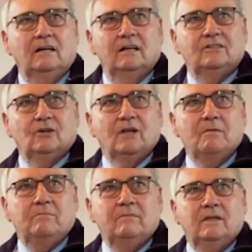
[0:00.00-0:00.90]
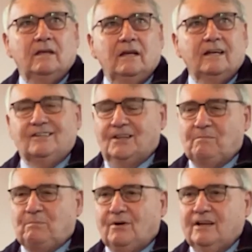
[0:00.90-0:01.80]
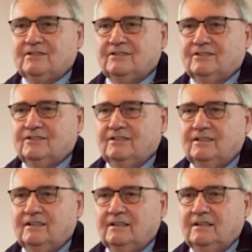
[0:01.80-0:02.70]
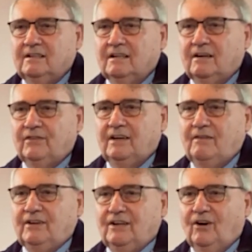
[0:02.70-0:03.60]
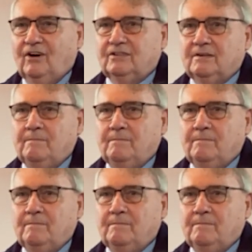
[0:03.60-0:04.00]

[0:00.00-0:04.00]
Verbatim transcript: and took him into the presence of the living God.